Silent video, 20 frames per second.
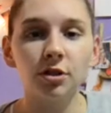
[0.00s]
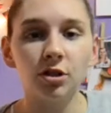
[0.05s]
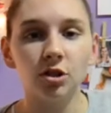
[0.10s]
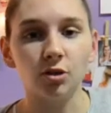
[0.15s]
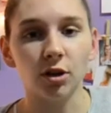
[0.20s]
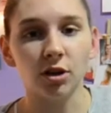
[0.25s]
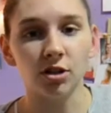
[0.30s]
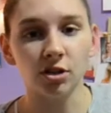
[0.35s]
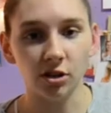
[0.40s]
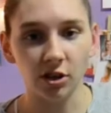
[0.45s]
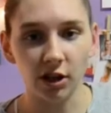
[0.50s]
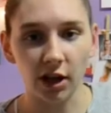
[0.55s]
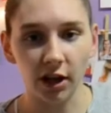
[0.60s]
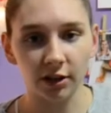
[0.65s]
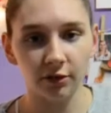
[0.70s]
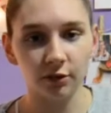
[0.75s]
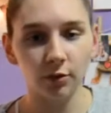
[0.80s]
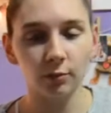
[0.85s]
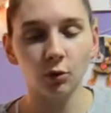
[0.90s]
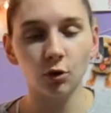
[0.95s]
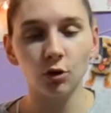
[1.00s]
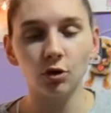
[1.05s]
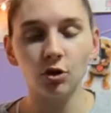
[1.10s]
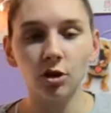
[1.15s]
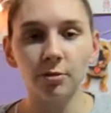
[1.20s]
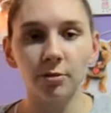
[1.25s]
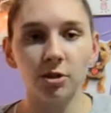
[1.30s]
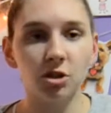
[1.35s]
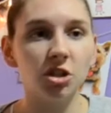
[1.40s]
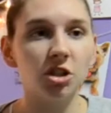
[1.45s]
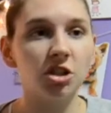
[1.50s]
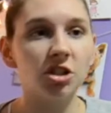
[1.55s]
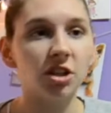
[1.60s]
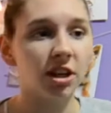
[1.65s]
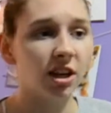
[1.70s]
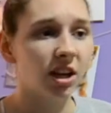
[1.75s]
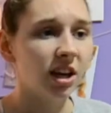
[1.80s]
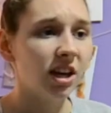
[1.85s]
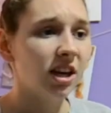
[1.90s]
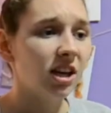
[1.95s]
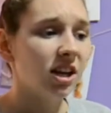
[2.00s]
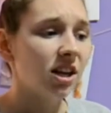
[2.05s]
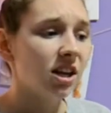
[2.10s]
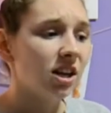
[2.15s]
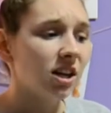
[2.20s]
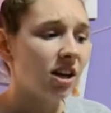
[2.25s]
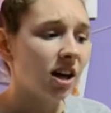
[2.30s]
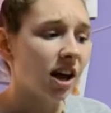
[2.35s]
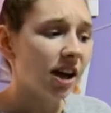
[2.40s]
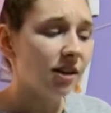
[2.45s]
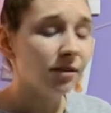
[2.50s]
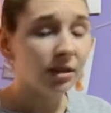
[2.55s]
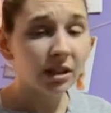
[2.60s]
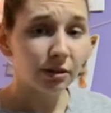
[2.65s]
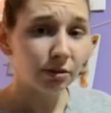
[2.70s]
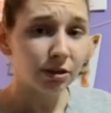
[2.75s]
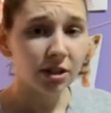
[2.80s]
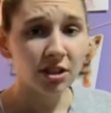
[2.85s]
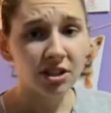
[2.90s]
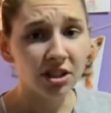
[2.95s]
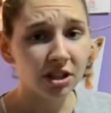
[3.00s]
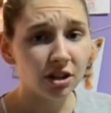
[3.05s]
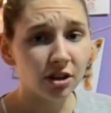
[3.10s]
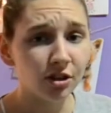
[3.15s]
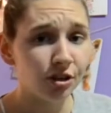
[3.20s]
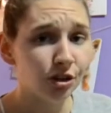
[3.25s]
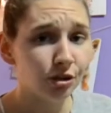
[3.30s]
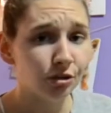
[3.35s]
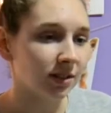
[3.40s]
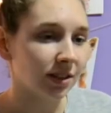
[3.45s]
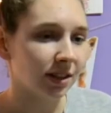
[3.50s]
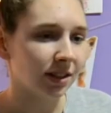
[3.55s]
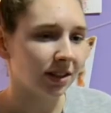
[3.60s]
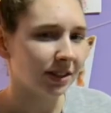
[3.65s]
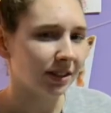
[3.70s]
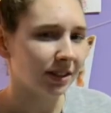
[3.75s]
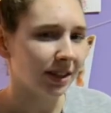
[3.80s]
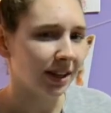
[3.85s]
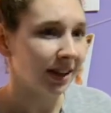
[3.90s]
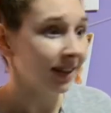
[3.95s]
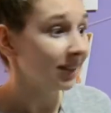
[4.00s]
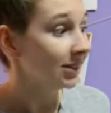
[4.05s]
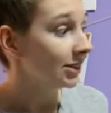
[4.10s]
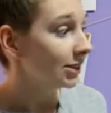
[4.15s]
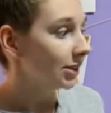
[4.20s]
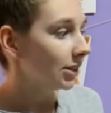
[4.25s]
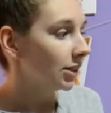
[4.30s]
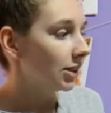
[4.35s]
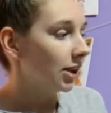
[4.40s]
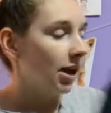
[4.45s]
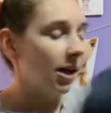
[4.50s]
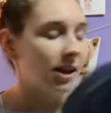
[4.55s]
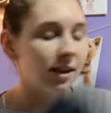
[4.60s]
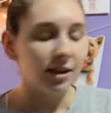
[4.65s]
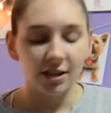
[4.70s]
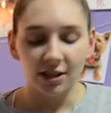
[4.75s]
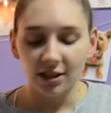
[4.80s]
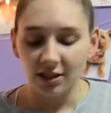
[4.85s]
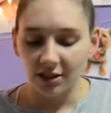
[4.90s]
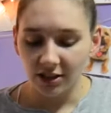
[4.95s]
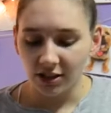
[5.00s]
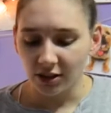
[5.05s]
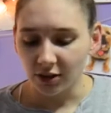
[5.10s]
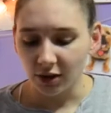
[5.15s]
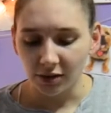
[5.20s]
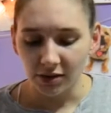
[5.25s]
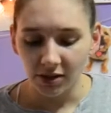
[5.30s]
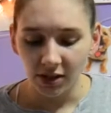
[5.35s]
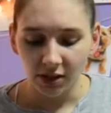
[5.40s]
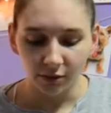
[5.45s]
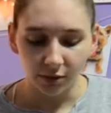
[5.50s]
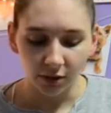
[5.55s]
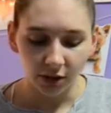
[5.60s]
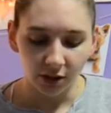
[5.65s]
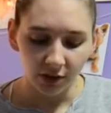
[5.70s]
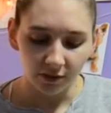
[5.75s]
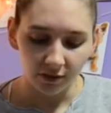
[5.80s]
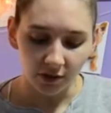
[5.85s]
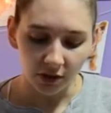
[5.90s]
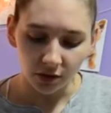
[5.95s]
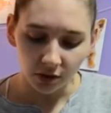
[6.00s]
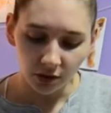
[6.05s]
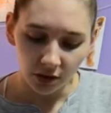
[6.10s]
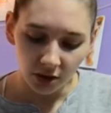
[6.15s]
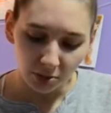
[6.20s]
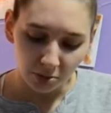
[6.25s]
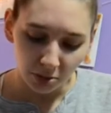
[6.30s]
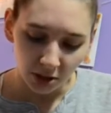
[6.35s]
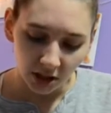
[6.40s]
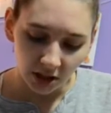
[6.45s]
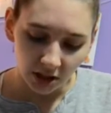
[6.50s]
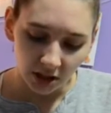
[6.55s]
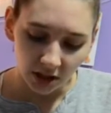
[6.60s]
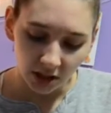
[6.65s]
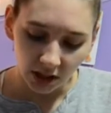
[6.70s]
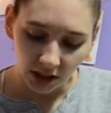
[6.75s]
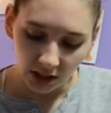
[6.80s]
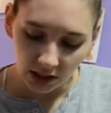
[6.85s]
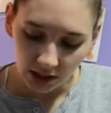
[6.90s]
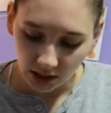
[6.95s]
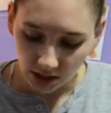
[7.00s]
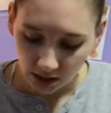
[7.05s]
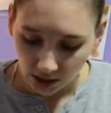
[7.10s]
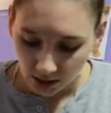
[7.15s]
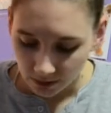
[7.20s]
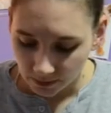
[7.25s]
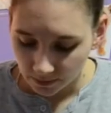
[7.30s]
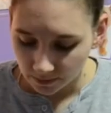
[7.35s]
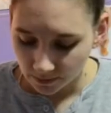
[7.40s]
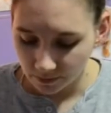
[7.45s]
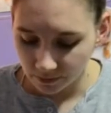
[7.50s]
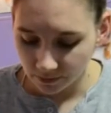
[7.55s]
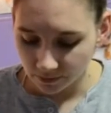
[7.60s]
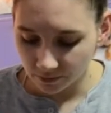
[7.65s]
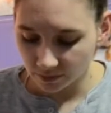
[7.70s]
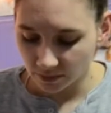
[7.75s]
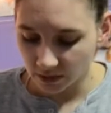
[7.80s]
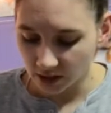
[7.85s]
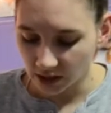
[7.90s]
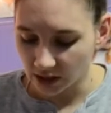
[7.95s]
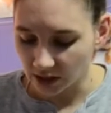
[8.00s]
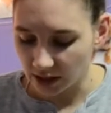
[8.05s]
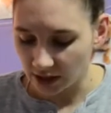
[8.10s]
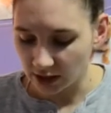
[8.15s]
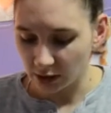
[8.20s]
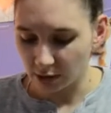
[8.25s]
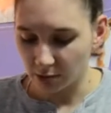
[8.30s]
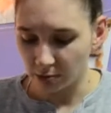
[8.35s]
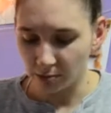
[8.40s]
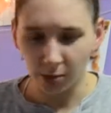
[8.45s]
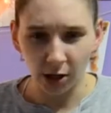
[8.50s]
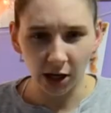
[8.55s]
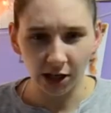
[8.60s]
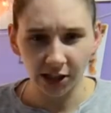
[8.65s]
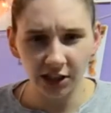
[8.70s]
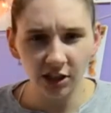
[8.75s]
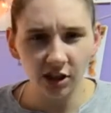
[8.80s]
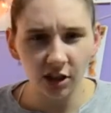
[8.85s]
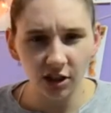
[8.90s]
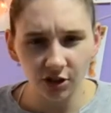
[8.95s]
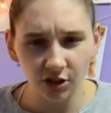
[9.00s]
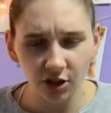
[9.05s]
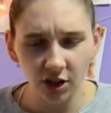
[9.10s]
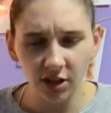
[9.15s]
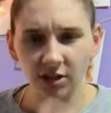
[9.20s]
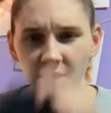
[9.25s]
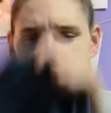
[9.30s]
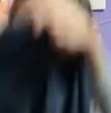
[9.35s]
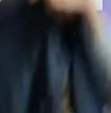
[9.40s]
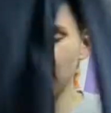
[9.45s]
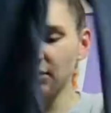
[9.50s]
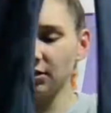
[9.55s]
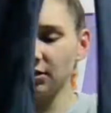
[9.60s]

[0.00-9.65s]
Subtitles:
this dress online from Nordstrom, and she's like, I really wanna see it on you. I was like, okay. So I was like really confused, but it's this like bodycon dress kind